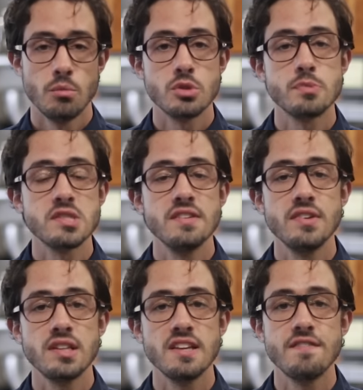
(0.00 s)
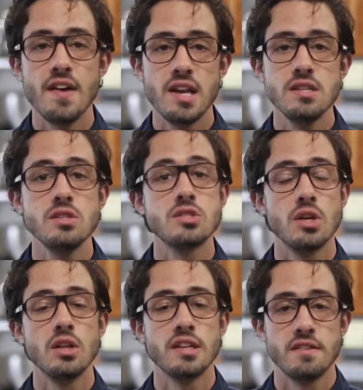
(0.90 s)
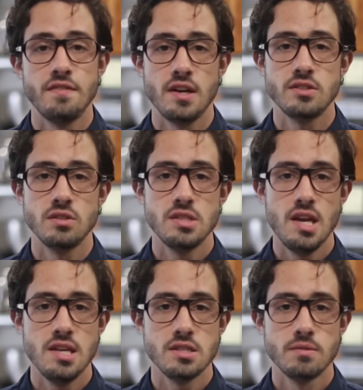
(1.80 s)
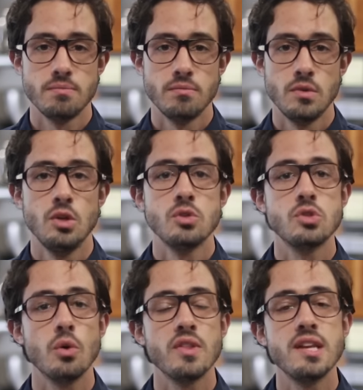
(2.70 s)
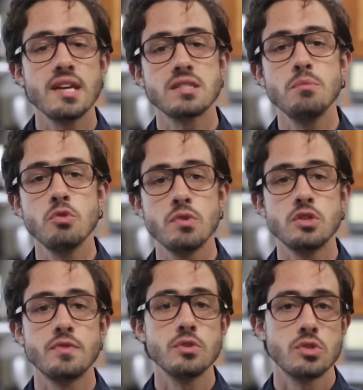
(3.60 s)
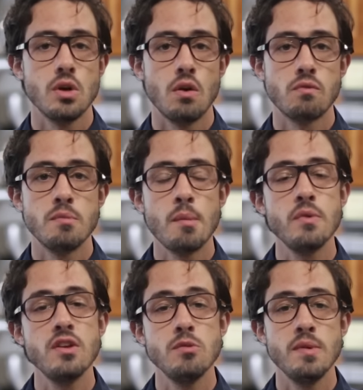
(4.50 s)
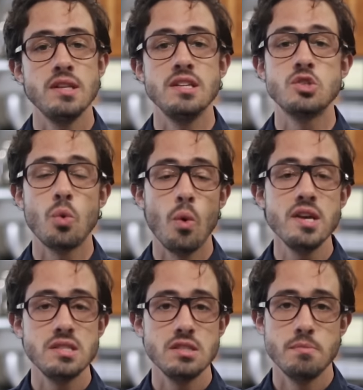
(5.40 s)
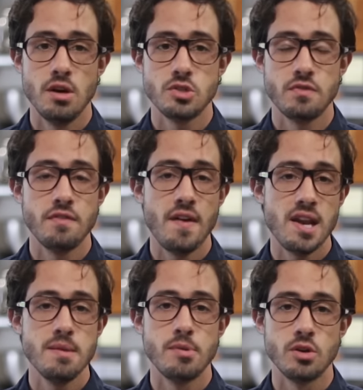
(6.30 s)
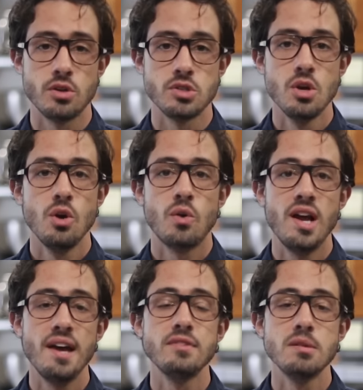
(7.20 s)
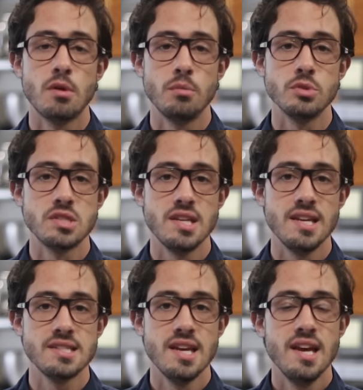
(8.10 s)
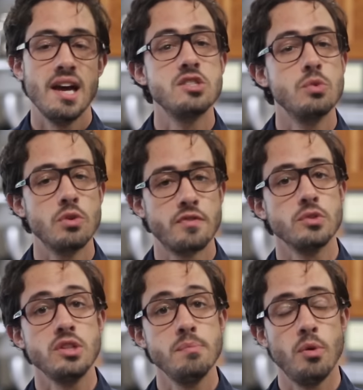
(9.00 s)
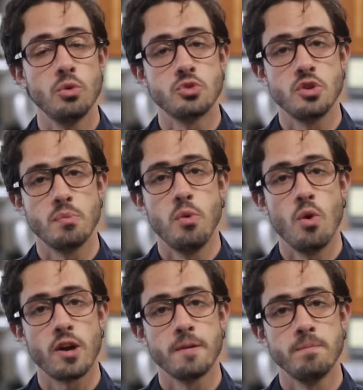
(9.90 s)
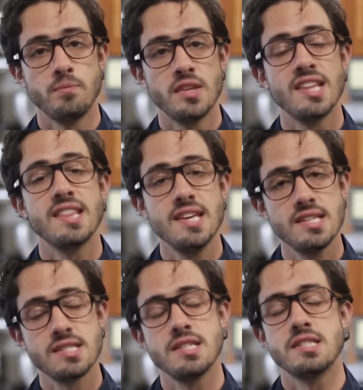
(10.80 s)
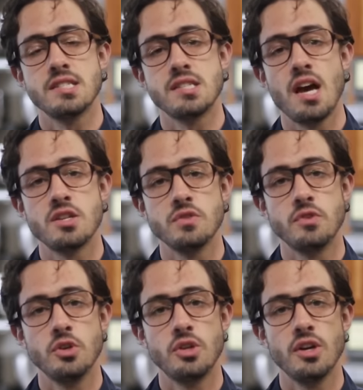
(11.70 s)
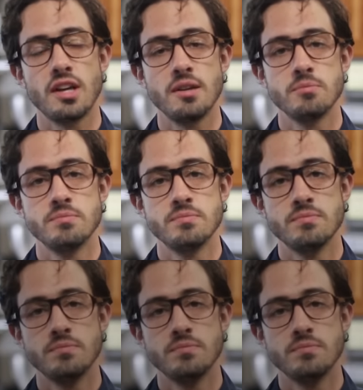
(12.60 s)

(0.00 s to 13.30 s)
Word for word: More specifically, fat has a dulling effect on taste. So the next time you reach for the salt, remember that you may need twice as much for fatty burgers or heavily marbled steaks as you would for lean poultry or pork. This is the science of good cooking.